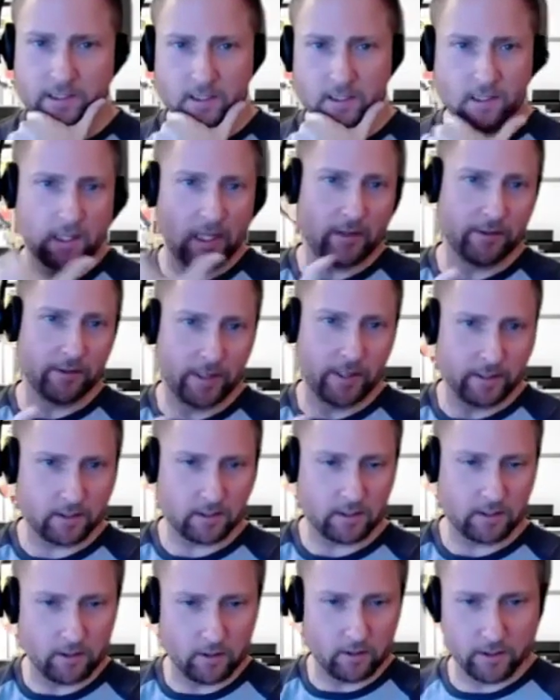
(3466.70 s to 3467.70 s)
is cloud data
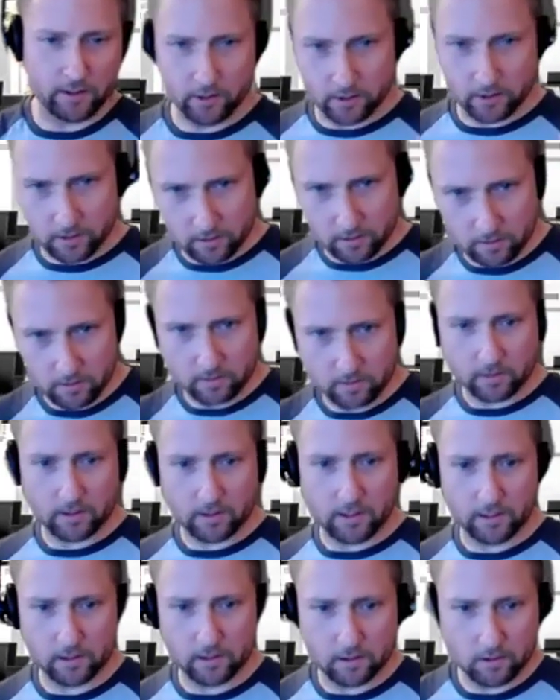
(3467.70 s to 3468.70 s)
security, just in
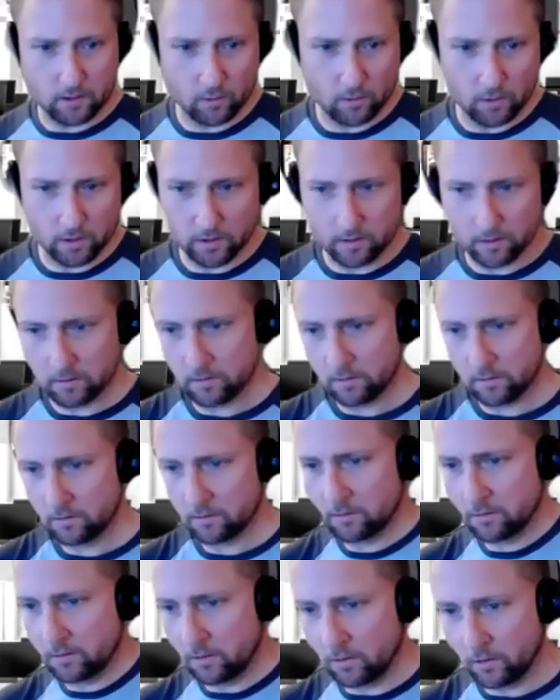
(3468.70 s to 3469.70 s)
case no one
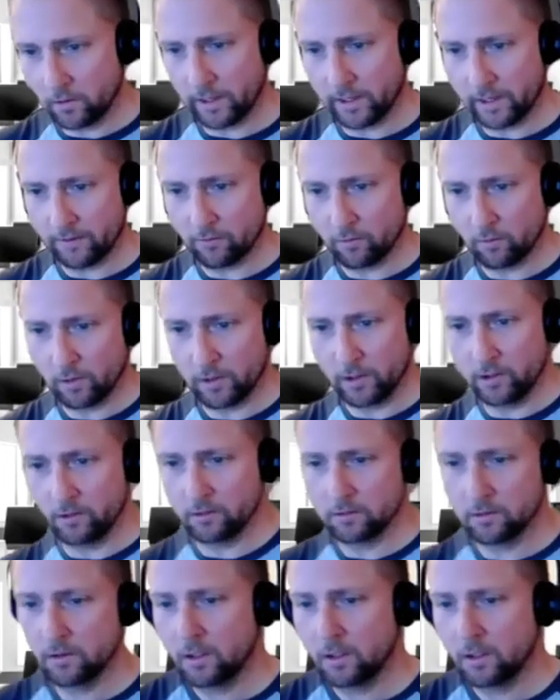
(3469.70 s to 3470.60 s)
yeah. or not everyone knew.